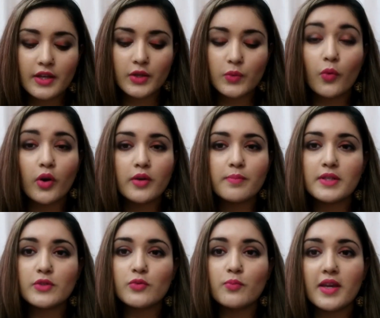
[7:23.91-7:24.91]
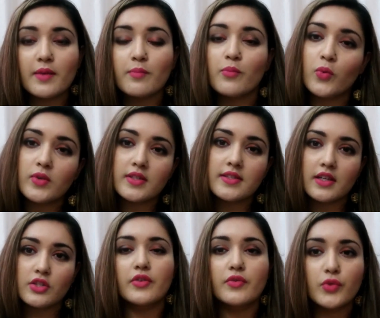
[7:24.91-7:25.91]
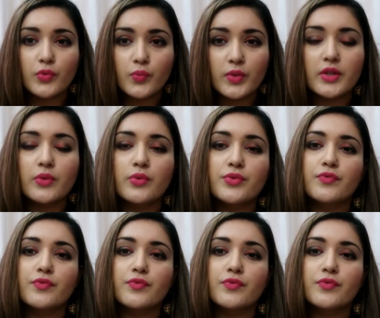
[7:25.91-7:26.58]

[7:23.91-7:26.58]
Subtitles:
you want me to make more such review videos